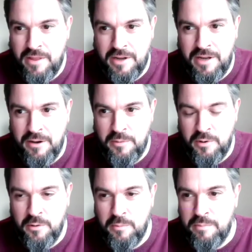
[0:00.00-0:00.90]
there you go. I
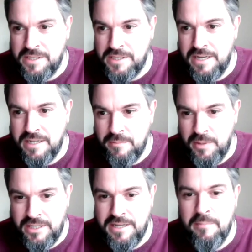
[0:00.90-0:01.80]
will be
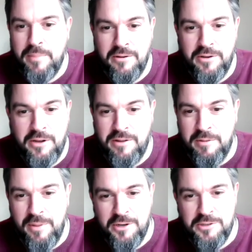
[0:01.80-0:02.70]
sending my £10
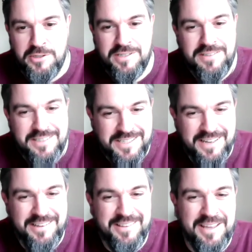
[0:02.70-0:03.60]
note in the post. So
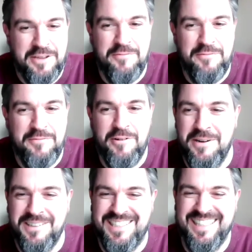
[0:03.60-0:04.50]
thank you very
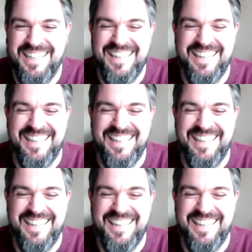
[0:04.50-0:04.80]
much.